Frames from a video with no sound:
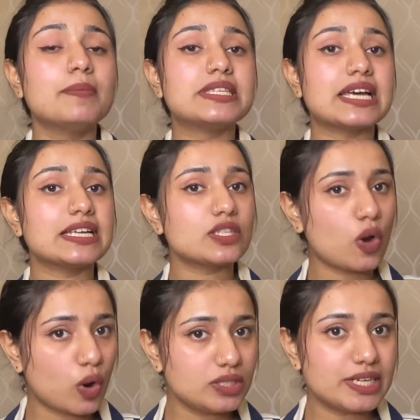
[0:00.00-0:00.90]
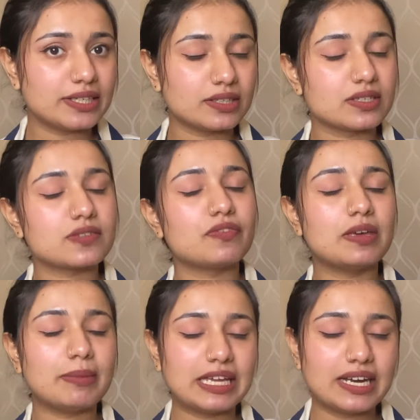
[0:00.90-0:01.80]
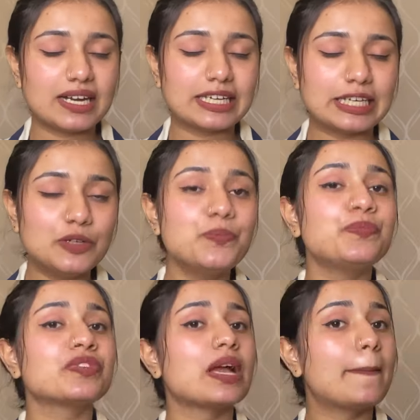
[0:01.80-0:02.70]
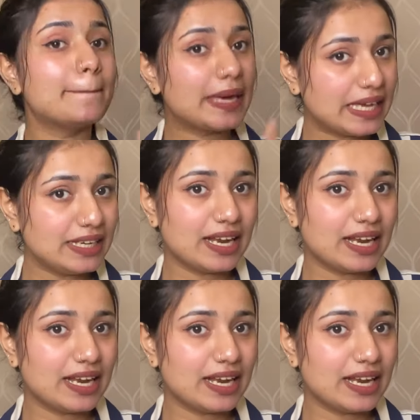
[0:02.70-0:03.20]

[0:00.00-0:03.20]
Besides all genders, female aanengilum male